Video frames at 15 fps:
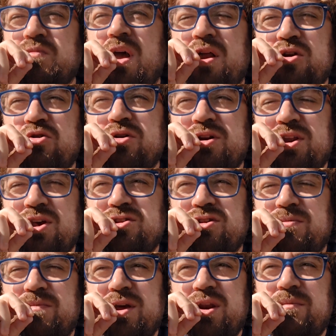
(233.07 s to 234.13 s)
And you can taste
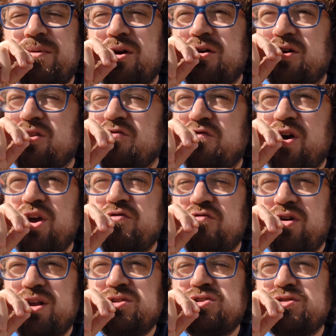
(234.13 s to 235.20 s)
the peanut butter. It's very
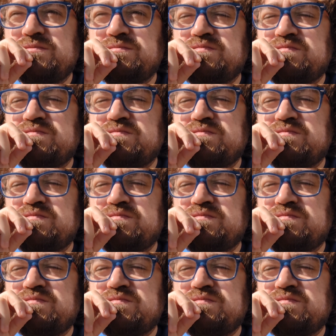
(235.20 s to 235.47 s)
rich.